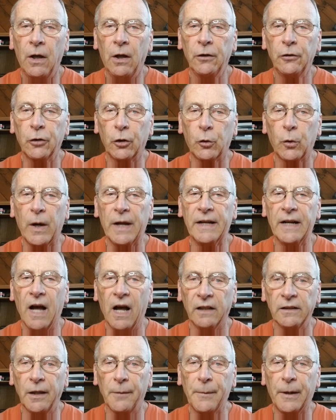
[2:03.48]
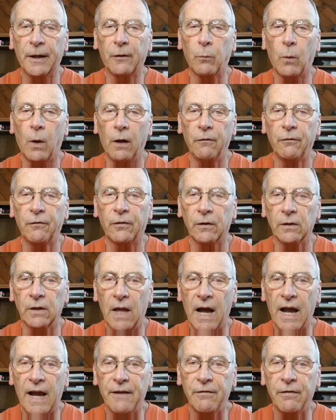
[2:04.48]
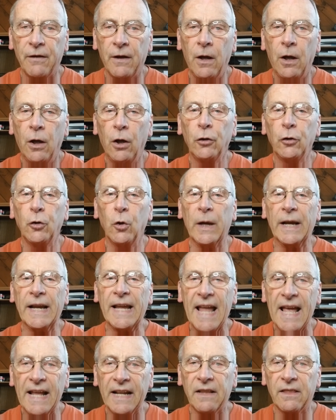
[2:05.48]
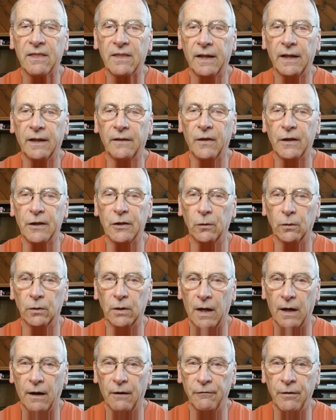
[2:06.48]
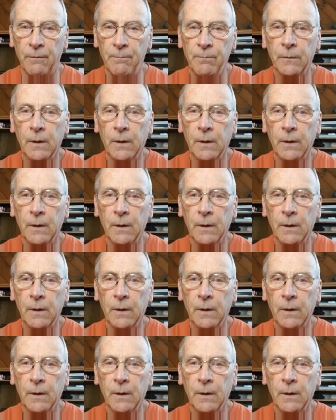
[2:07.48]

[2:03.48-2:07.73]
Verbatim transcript: to create unlimited wealth for life, doing anything that you love.